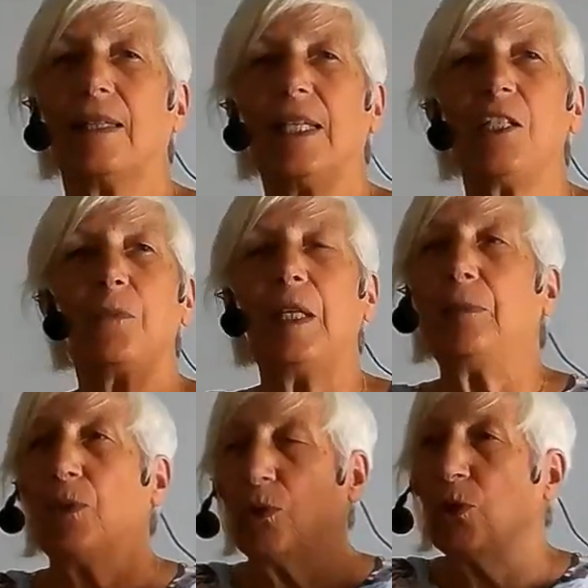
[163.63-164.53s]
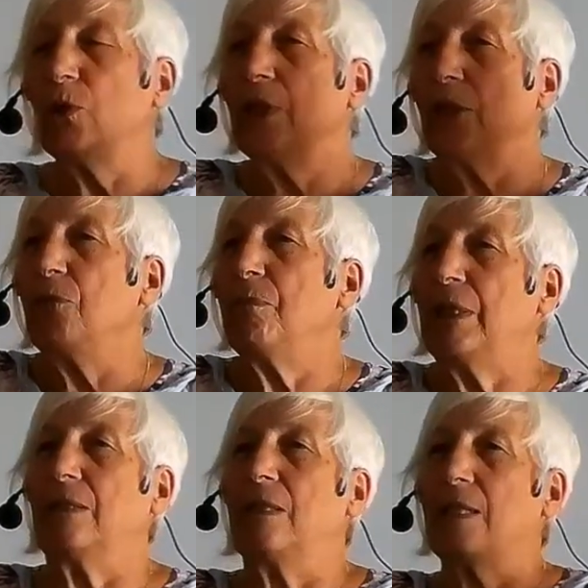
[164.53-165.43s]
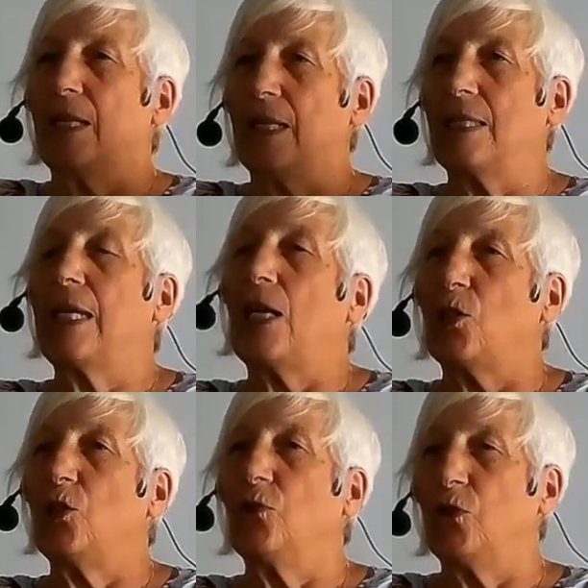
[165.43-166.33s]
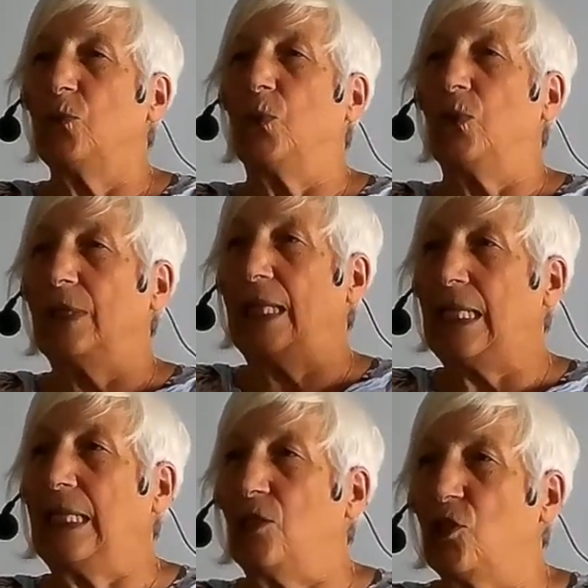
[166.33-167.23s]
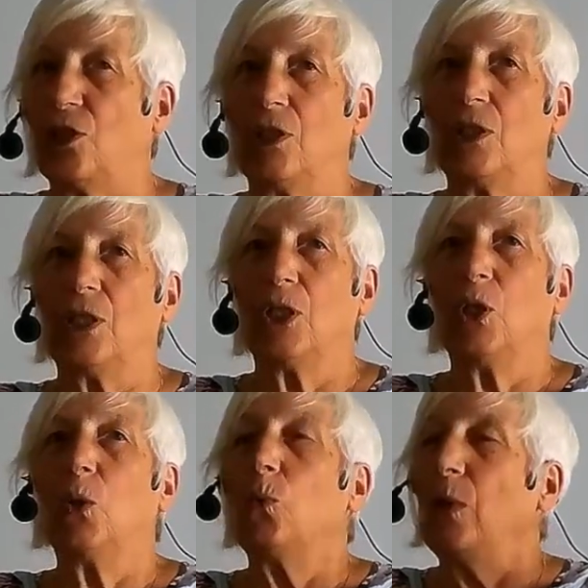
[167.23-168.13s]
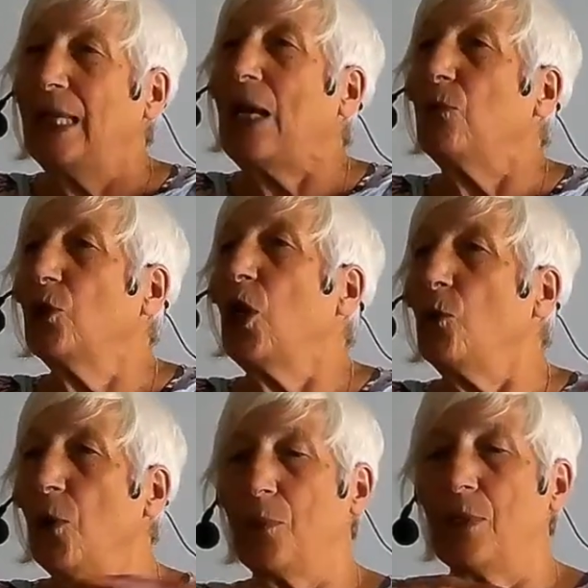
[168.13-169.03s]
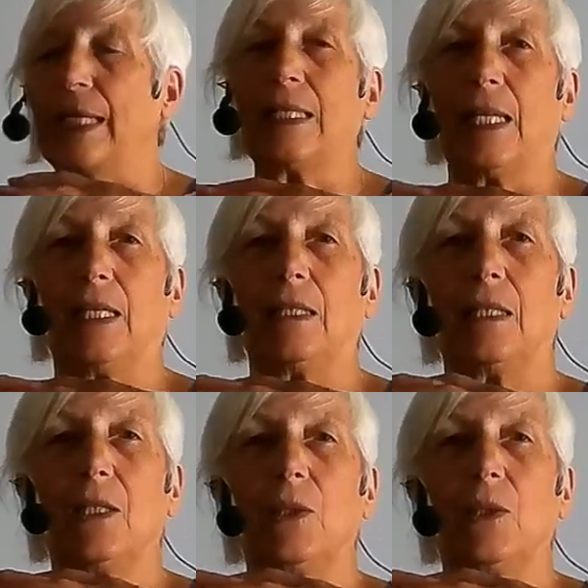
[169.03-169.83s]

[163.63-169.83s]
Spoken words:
These people couldn't have built a section of the wall each without cooperating